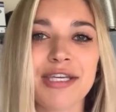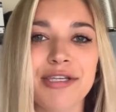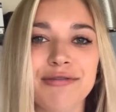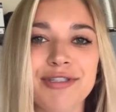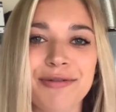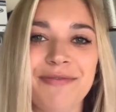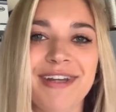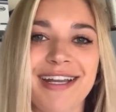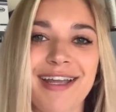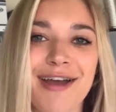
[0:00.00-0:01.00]
YouTube
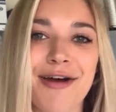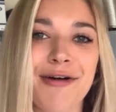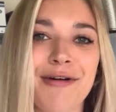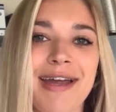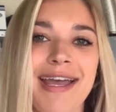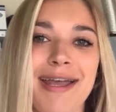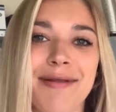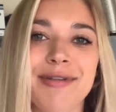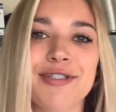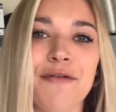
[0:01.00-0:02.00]
video,
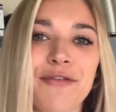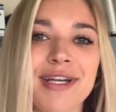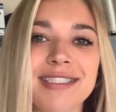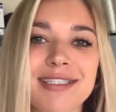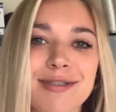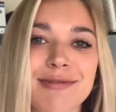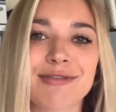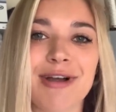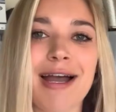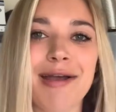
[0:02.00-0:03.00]
and don't forget to
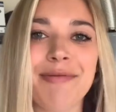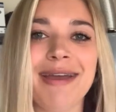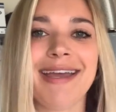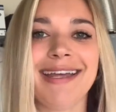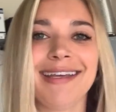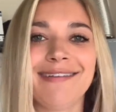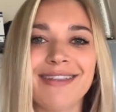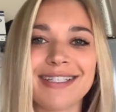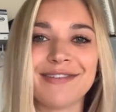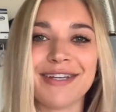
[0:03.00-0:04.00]
subscribe and give
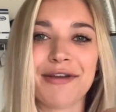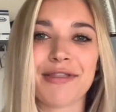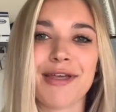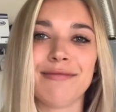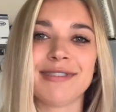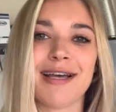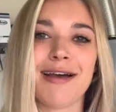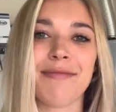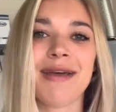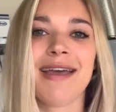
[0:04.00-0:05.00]
this video a thumbs
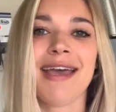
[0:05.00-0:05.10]
up.